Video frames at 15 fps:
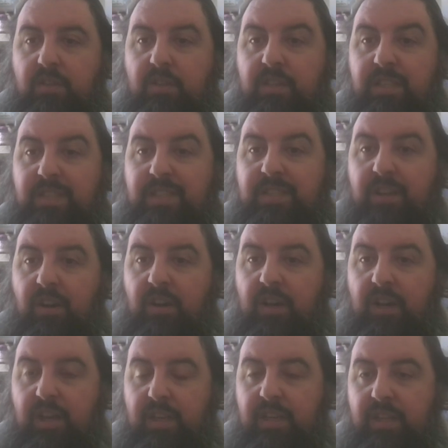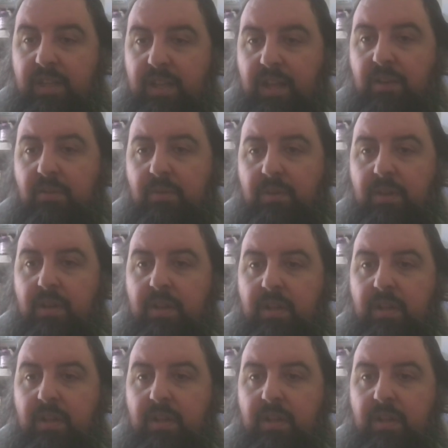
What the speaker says: to the sky now.